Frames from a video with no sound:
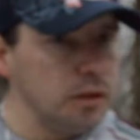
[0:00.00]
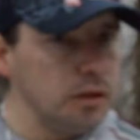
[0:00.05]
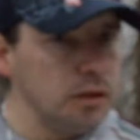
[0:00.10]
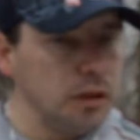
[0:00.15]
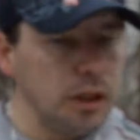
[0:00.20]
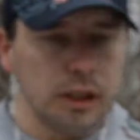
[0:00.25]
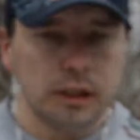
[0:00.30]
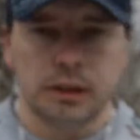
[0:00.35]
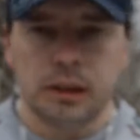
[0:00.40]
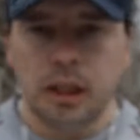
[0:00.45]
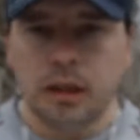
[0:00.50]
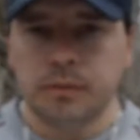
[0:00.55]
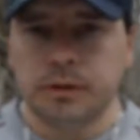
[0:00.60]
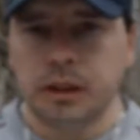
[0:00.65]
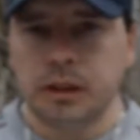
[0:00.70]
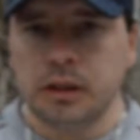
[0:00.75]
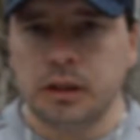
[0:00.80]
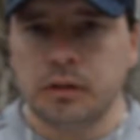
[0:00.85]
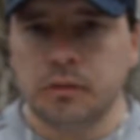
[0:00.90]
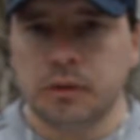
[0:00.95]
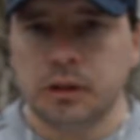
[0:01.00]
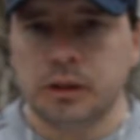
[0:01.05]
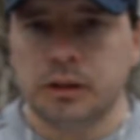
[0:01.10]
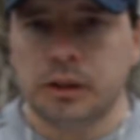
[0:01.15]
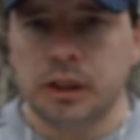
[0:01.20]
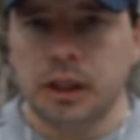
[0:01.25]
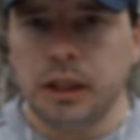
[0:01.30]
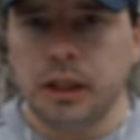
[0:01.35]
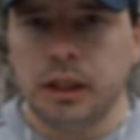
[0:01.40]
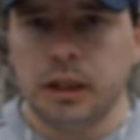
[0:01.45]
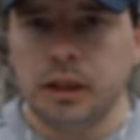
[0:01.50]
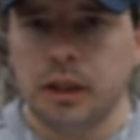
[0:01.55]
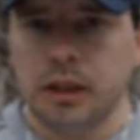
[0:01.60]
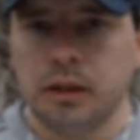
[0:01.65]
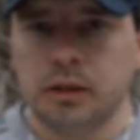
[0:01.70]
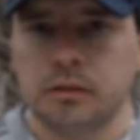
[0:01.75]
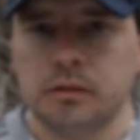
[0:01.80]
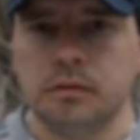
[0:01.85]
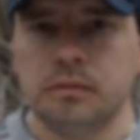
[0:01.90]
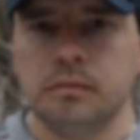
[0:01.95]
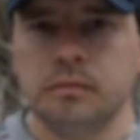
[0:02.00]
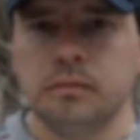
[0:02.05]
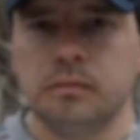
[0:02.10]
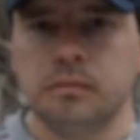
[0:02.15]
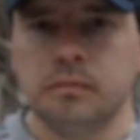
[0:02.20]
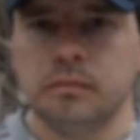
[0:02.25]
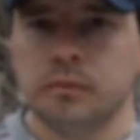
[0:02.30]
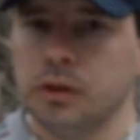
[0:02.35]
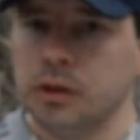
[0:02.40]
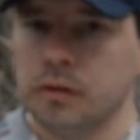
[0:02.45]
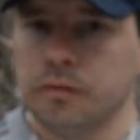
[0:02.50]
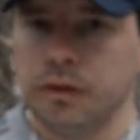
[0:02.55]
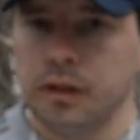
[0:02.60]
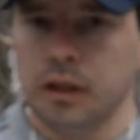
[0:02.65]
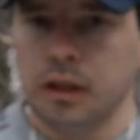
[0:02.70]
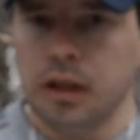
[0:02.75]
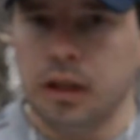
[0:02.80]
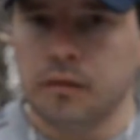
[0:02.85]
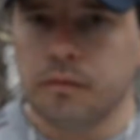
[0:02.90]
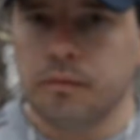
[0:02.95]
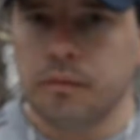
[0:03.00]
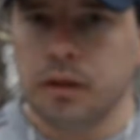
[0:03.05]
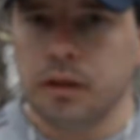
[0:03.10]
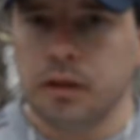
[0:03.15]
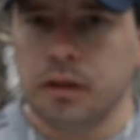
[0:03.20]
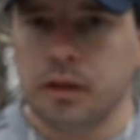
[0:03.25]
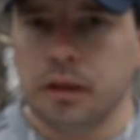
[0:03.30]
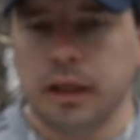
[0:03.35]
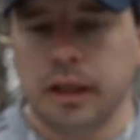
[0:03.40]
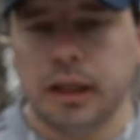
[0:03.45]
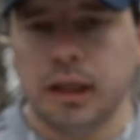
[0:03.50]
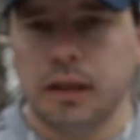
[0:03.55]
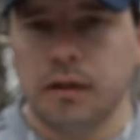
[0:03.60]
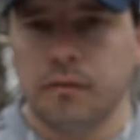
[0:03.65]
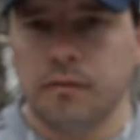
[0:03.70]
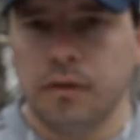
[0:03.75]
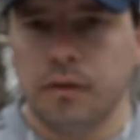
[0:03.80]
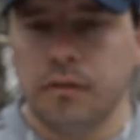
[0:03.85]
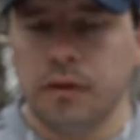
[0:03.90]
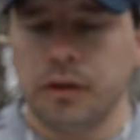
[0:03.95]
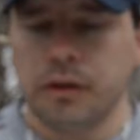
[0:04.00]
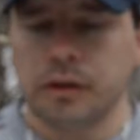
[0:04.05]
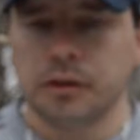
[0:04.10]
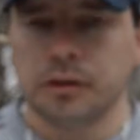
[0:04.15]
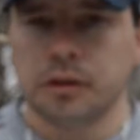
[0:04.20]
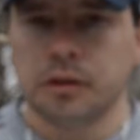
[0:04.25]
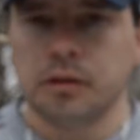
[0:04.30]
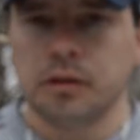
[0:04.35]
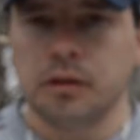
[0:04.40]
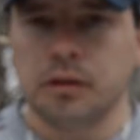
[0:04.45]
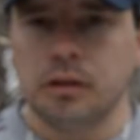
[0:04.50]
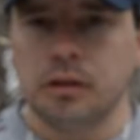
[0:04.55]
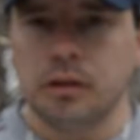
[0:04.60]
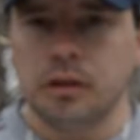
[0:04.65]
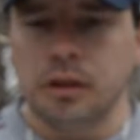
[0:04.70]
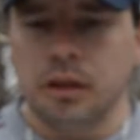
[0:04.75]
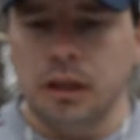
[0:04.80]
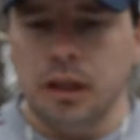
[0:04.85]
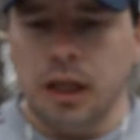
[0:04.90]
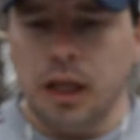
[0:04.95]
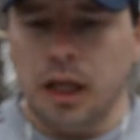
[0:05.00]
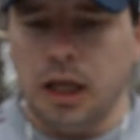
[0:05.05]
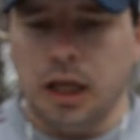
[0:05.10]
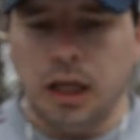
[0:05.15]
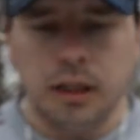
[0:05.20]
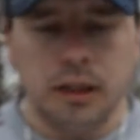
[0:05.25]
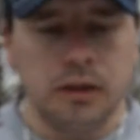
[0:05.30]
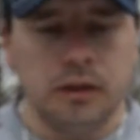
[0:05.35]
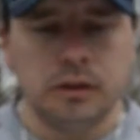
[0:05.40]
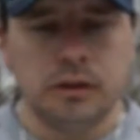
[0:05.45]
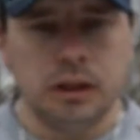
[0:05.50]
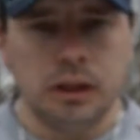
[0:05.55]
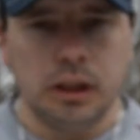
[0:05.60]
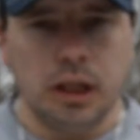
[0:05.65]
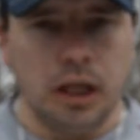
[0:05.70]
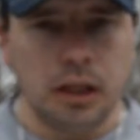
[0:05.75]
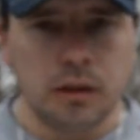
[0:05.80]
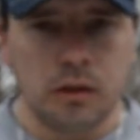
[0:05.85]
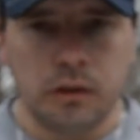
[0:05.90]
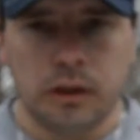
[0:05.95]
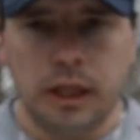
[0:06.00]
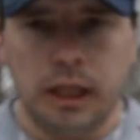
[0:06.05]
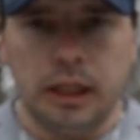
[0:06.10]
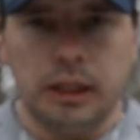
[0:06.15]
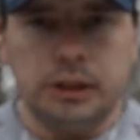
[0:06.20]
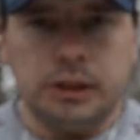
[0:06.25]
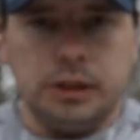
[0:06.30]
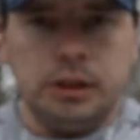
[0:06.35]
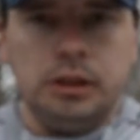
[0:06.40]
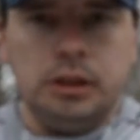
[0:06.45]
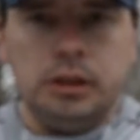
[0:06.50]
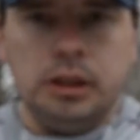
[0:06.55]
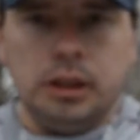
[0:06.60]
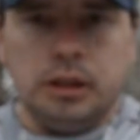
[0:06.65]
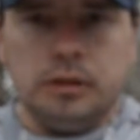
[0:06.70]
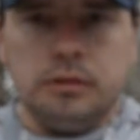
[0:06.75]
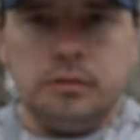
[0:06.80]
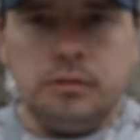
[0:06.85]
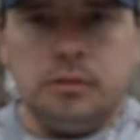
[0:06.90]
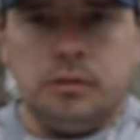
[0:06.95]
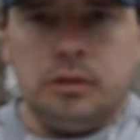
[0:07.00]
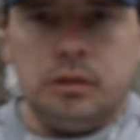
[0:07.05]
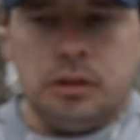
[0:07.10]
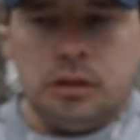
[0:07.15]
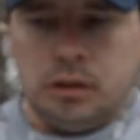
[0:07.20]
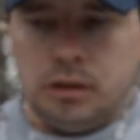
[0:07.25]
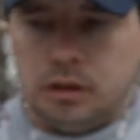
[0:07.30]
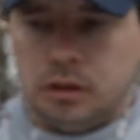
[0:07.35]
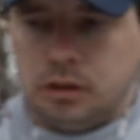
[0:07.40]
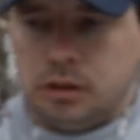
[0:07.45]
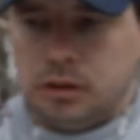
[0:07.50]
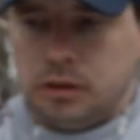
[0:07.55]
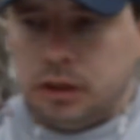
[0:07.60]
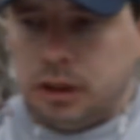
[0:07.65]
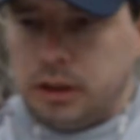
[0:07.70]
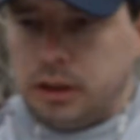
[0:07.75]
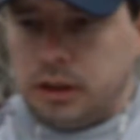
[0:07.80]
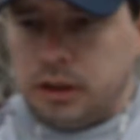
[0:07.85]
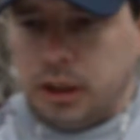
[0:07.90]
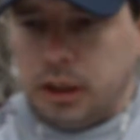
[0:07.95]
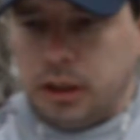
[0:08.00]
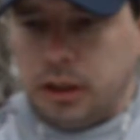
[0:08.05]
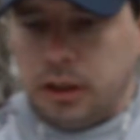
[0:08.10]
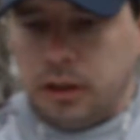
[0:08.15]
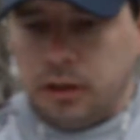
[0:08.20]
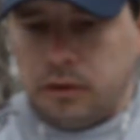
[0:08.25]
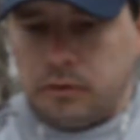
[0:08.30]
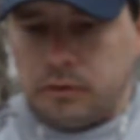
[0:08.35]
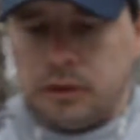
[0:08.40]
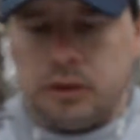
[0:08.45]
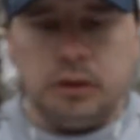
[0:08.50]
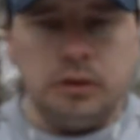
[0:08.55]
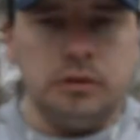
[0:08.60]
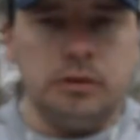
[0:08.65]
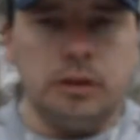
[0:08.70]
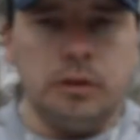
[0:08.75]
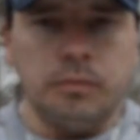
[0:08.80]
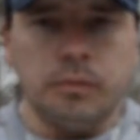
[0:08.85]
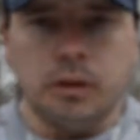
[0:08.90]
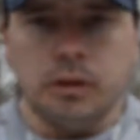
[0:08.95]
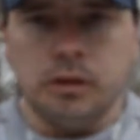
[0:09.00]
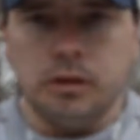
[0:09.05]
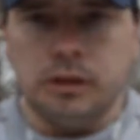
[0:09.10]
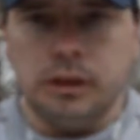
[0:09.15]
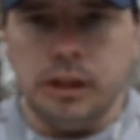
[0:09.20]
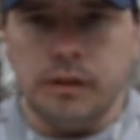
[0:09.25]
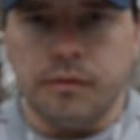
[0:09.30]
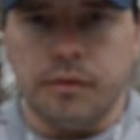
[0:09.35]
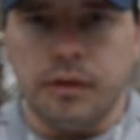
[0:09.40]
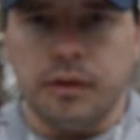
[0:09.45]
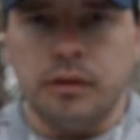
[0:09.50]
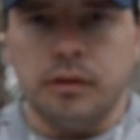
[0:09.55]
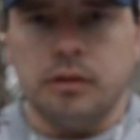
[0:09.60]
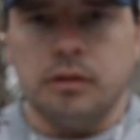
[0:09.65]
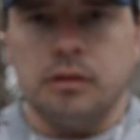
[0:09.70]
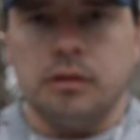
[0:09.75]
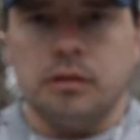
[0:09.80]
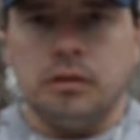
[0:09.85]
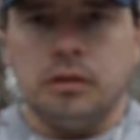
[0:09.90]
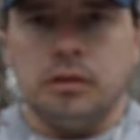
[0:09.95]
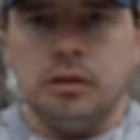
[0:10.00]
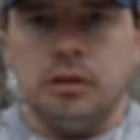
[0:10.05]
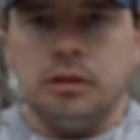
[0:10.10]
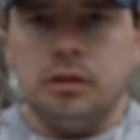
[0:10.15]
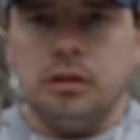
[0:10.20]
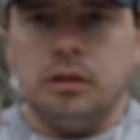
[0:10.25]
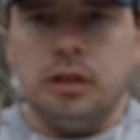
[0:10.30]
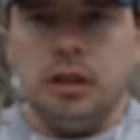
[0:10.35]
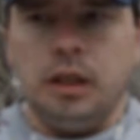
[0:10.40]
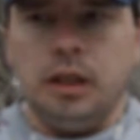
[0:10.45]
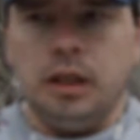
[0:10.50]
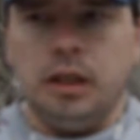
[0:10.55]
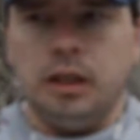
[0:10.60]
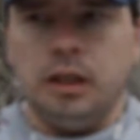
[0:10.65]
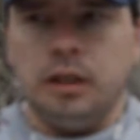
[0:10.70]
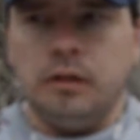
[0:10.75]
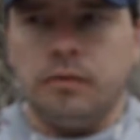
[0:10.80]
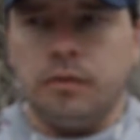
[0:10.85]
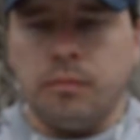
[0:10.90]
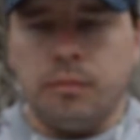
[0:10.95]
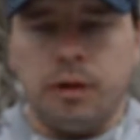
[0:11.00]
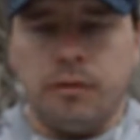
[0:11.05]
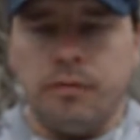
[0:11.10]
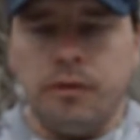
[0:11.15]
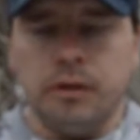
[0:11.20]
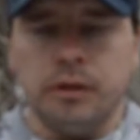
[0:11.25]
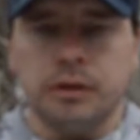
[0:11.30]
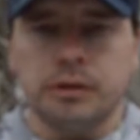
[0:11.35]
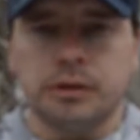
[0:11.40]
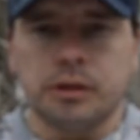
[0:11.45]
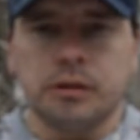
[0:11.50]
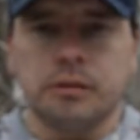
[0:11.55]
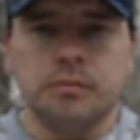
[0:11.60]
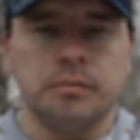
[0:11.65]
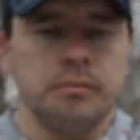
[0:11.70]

like I said, I'm sitting in the woods and, you know, doing a video log for my viewers. I know it's an odd location, you know. I thought, you know, do something a little different and for my viewers.